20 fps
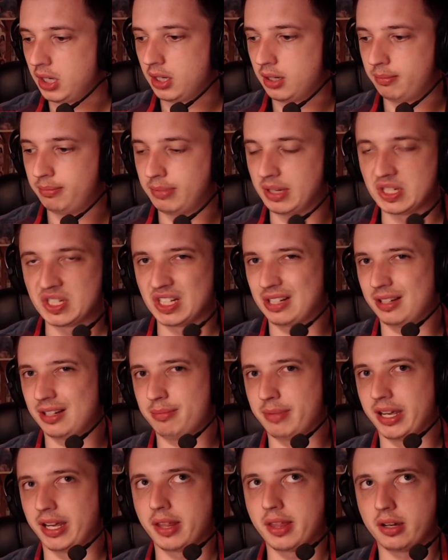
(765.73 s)
basically
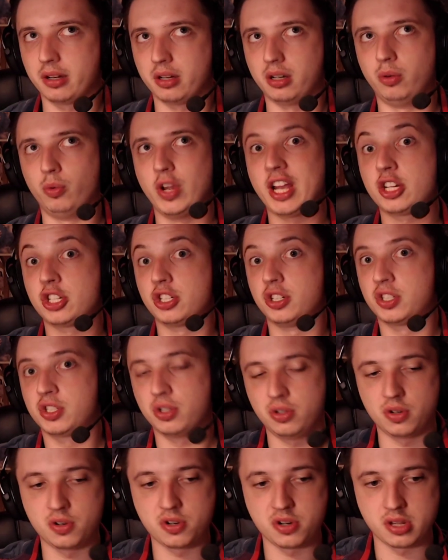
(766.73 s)
my other reactions to
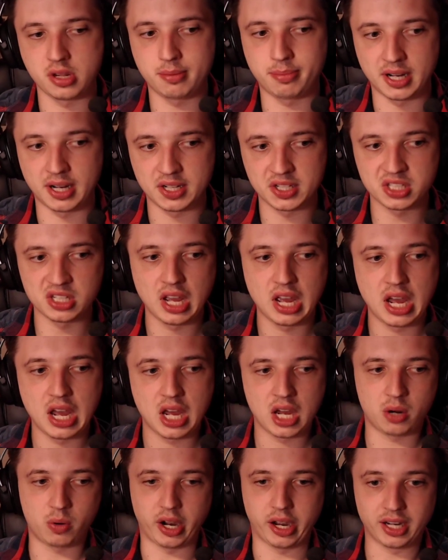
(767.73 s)
Yuju in the past,
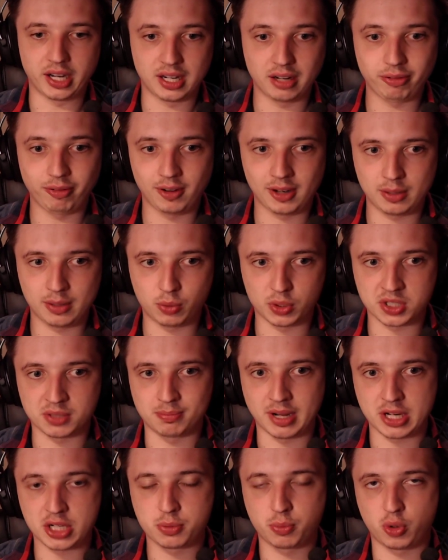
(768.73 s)
where I definitely was
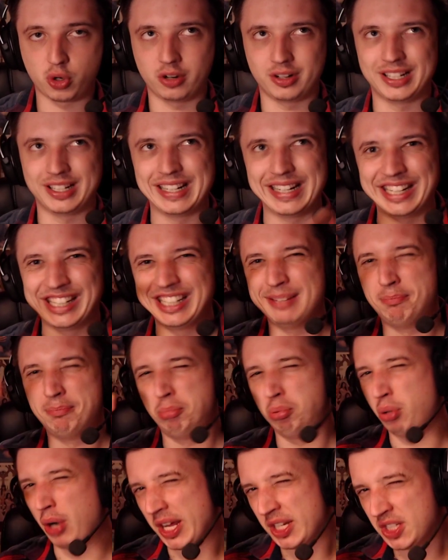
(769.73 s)
much more
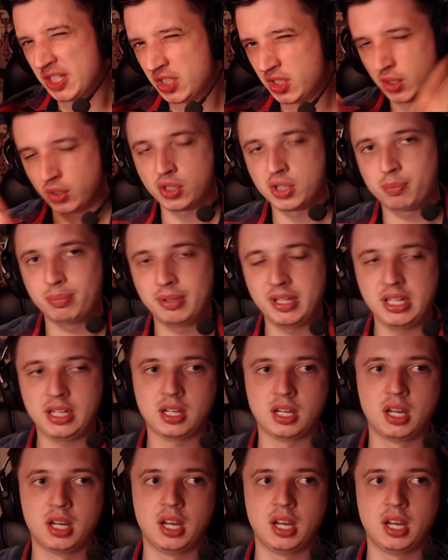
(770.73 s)
impressed, so to speak.